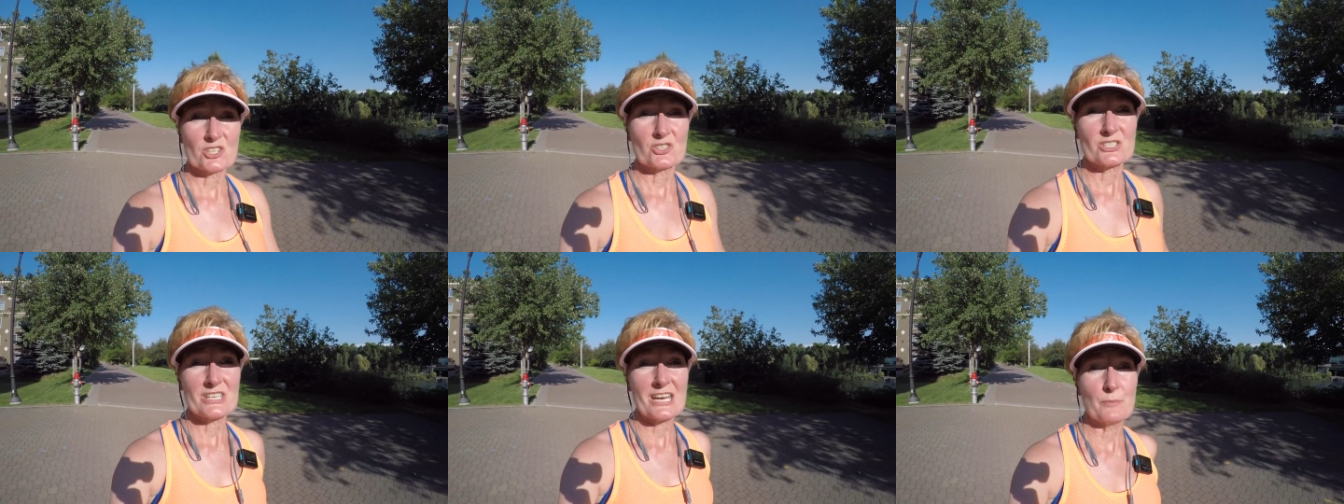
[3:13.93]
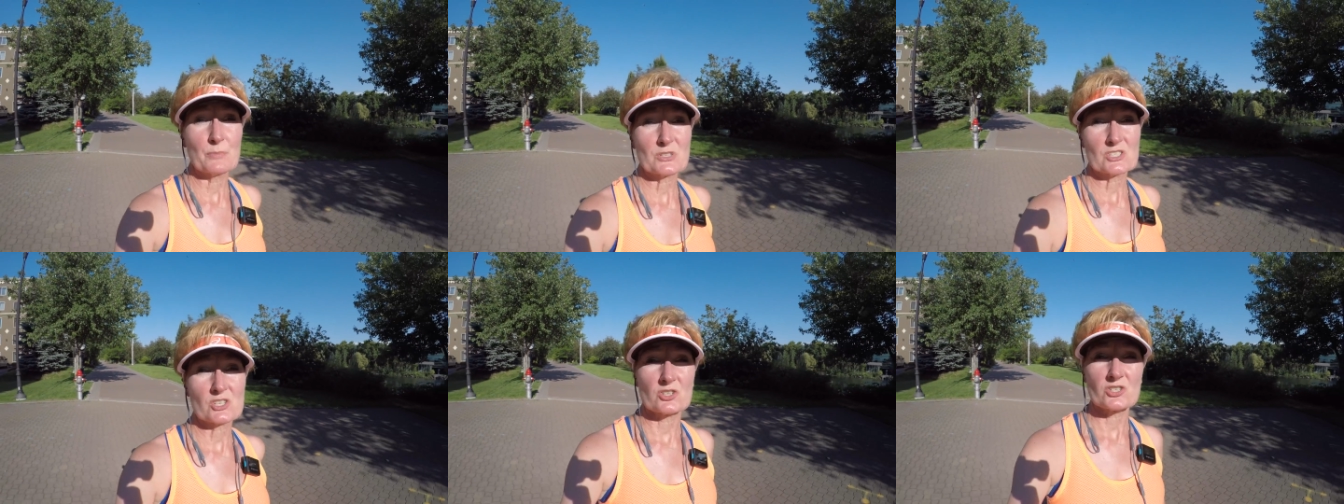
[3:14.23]

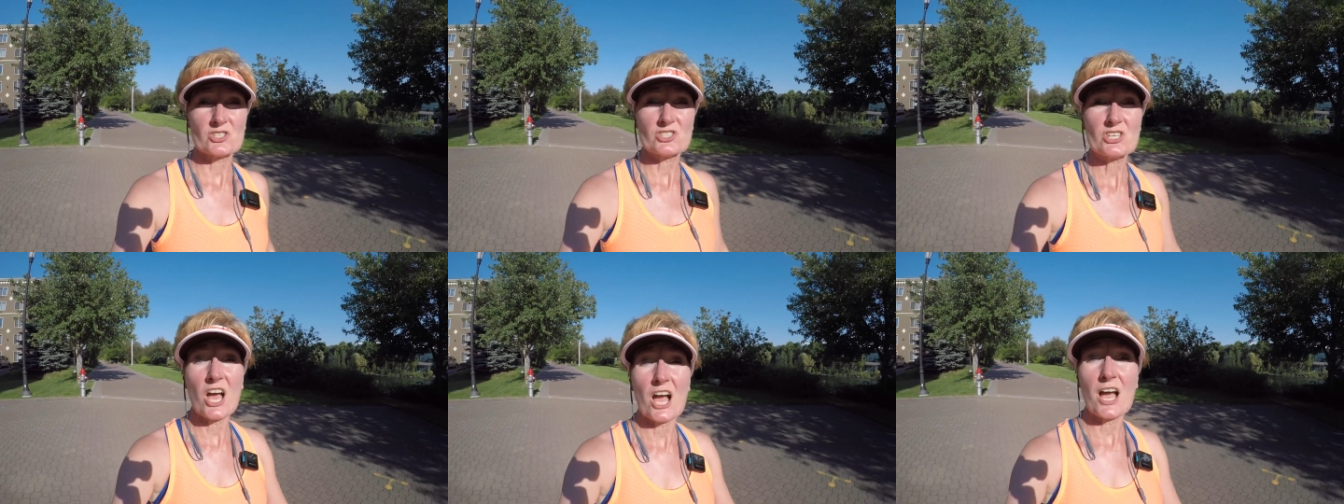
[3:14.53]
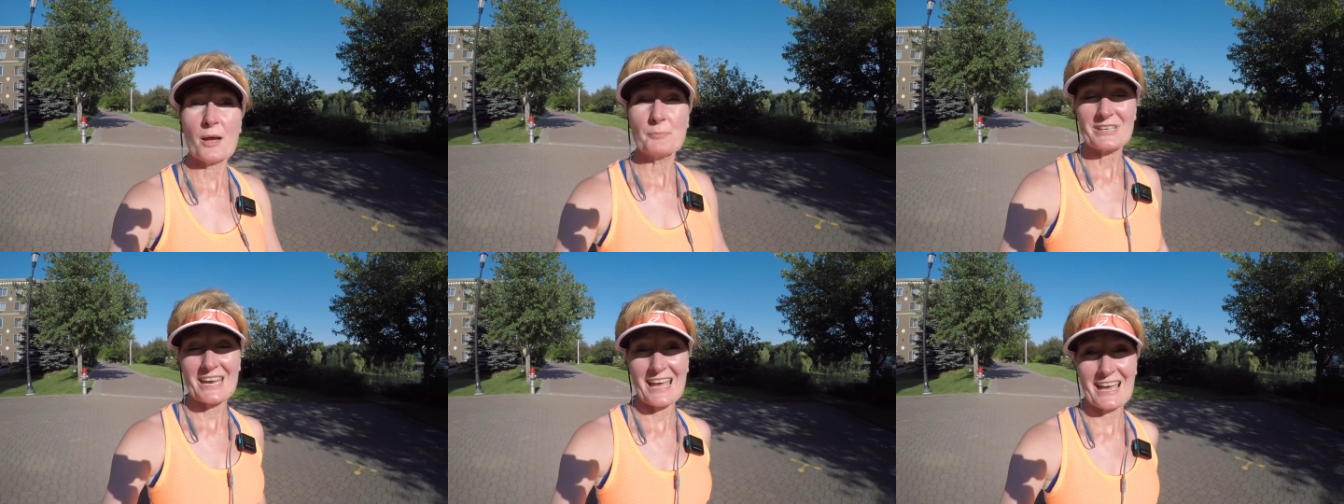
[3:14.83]
temperatures
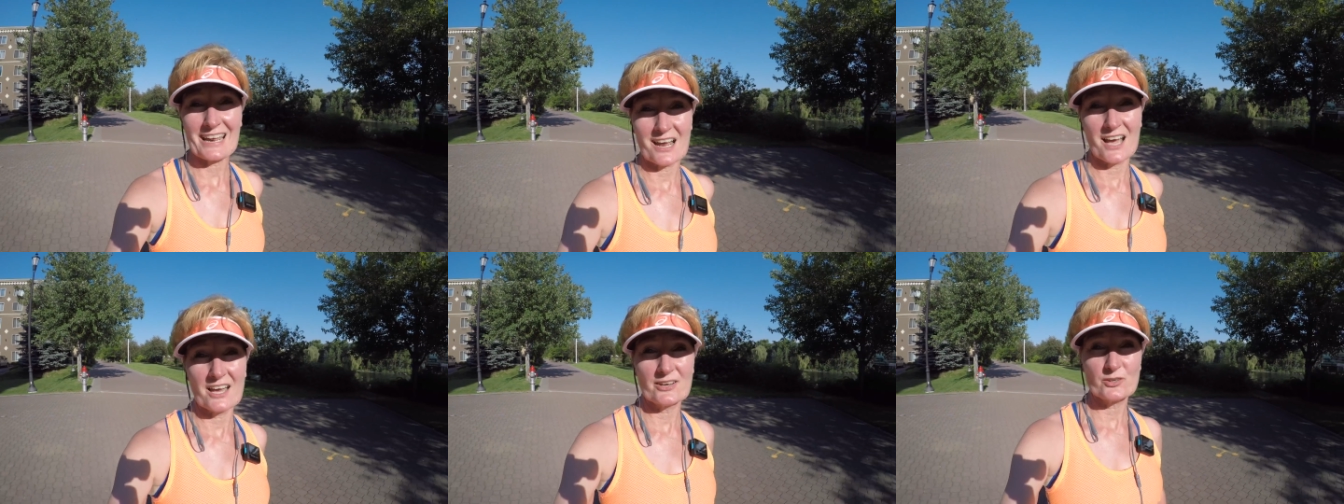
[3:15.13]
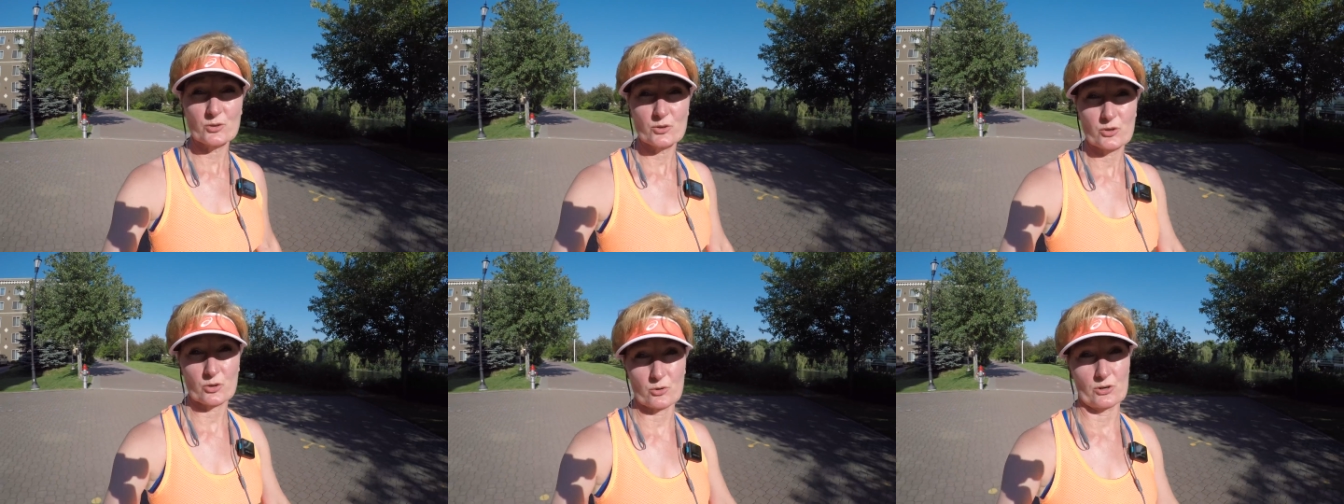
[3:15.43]
topped at 100
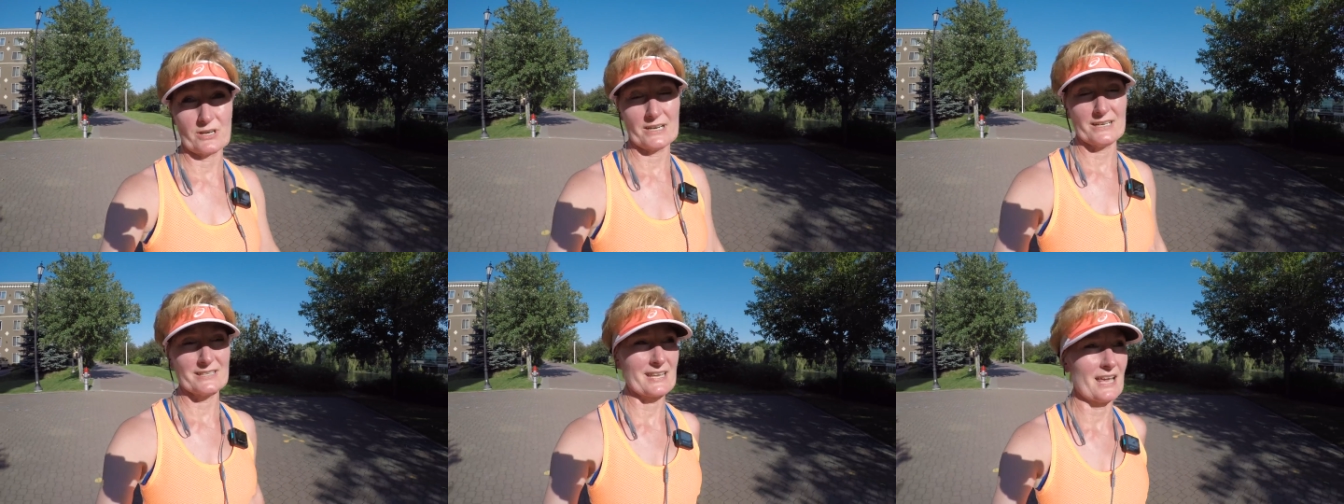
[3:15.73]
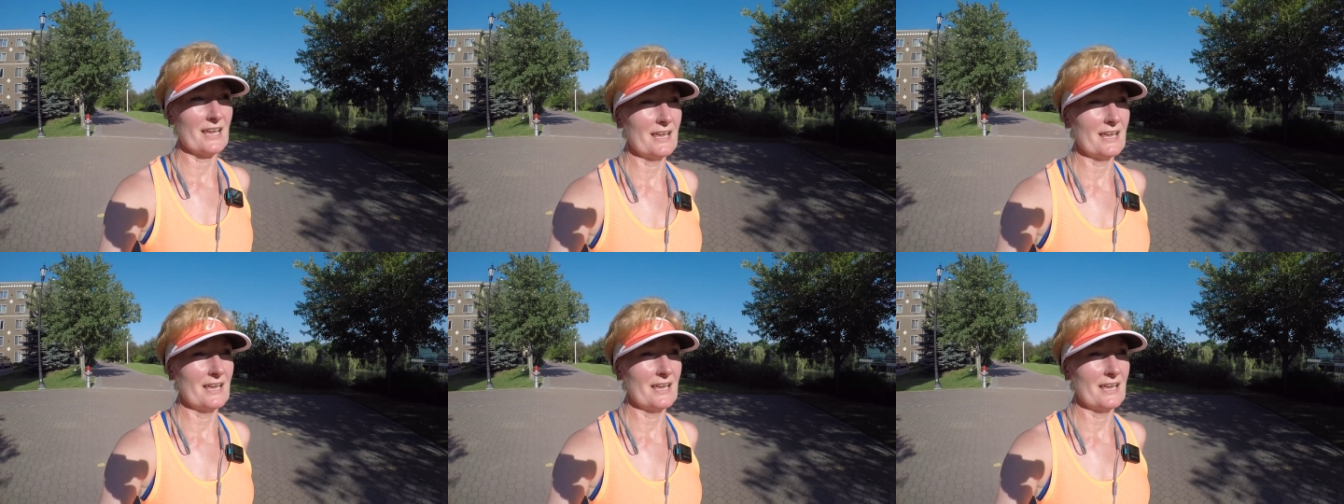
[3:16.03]
degrees.